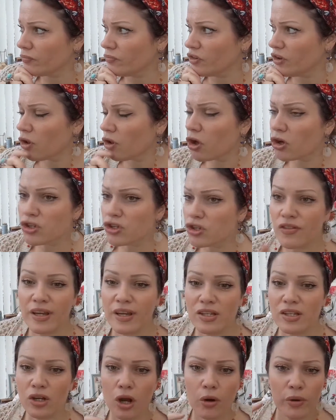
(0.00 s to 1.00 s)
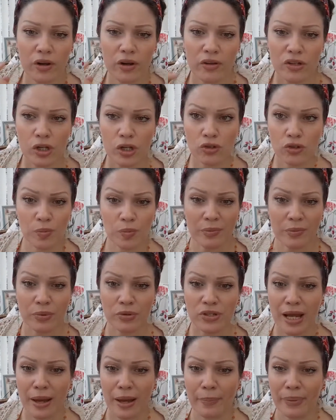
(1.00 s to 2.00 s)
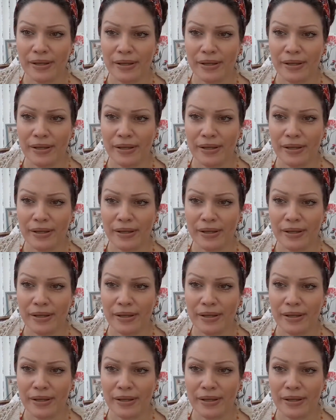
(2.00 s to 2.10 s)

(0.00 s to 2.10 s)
lots of things are going on. There's loads of people stepping